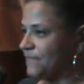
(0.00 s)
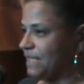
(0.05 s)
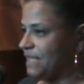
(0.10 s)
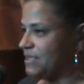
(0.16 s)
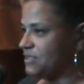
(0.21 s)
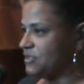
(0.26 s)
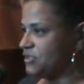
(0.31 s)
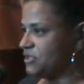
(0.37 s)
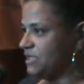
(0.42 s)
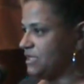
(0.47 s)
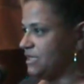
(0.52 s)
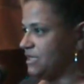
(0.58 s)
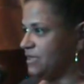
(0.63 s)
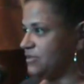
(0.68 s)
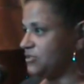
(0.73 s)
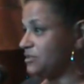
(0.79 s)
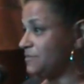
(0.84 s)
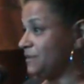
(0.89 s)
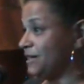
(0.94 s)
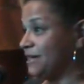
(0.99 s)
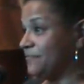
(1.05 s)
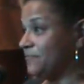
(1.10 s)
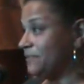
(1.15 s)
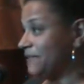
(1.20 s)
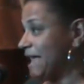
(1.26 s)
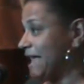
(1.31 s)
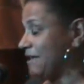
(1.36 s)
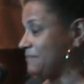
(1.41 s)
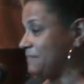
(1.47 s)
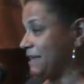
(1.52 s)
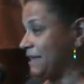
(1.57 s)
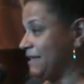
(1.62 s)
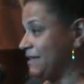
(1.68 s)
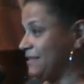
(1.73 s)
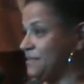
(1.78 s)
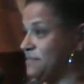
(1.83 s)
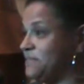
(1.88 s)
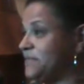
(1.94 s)
And she married a black
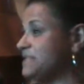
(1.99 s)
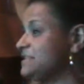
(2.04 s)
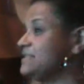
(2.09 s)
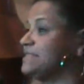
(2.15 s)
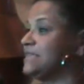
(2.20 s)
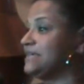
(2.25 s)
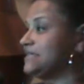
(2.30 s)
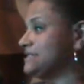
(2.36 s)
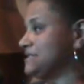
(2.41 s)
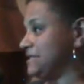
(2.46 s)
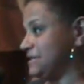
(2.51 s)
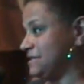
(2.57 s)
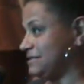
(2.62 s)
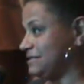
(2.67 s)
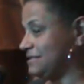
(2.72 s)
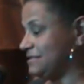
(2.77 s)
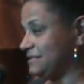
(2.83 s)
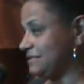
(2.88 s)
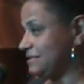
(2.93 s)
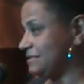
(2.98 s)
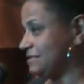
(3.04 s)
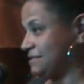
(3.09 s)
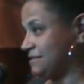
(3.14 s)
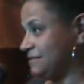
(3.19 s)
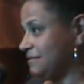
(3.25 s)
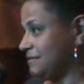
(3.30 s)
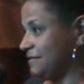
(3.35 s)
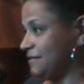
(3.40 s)
man in the mid-60s, this